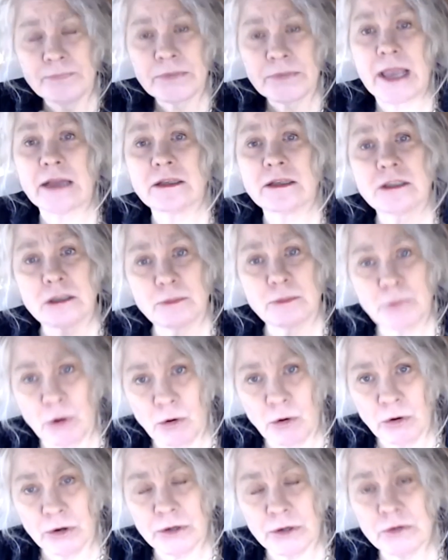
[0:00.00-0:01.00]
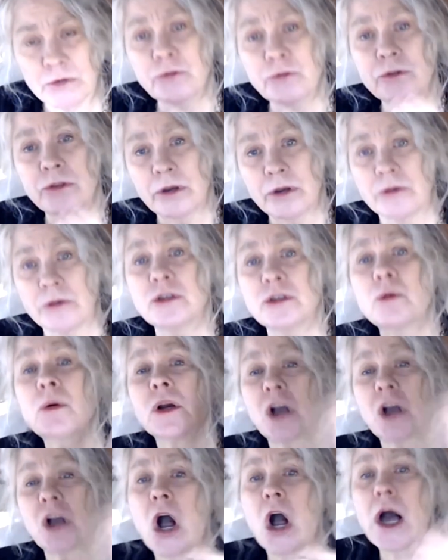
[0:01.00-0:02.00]
and support for those who are
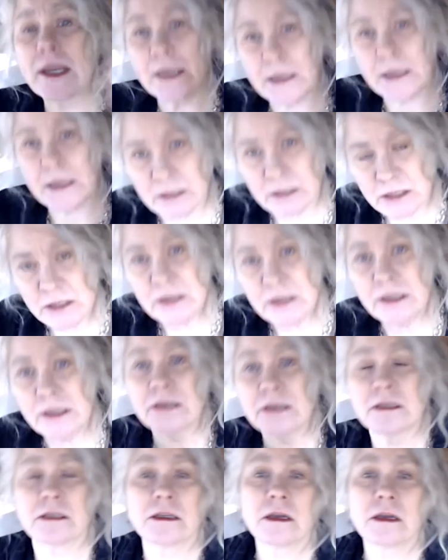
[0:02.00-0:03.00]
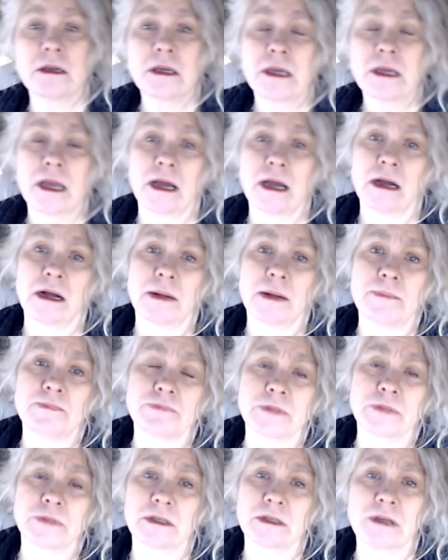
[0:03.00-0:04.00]
caught in this
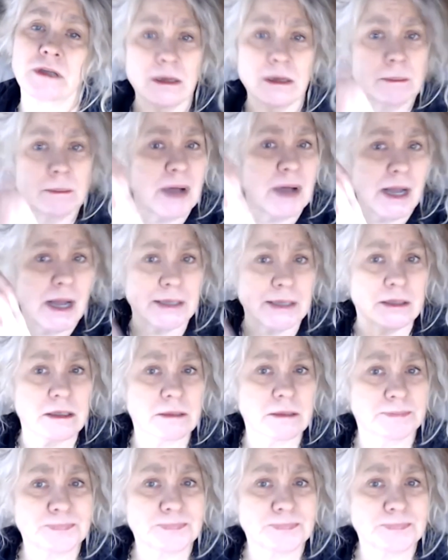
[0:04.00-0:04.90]
kind of bind?